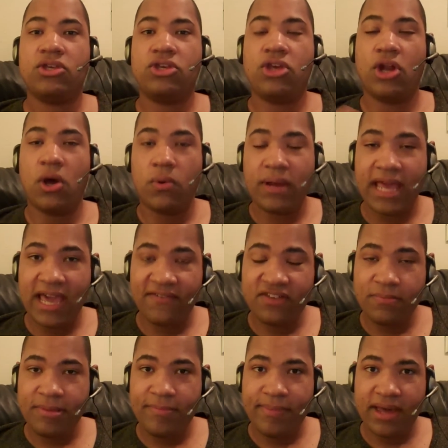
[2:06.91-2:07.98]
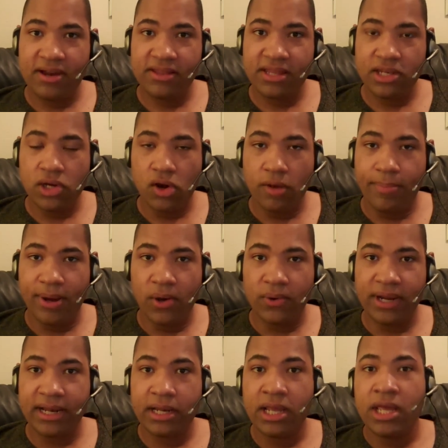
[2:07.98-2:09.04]
You don't have to be better than your
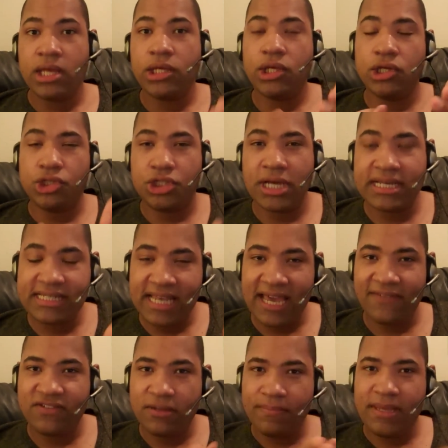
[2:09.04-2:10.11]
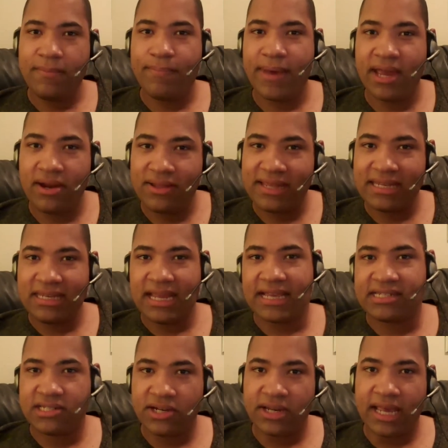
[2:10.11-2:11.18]
opponent. You just have to be better than
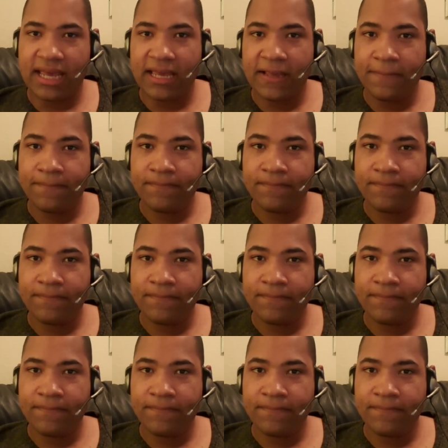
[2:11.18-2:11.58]
yesterday.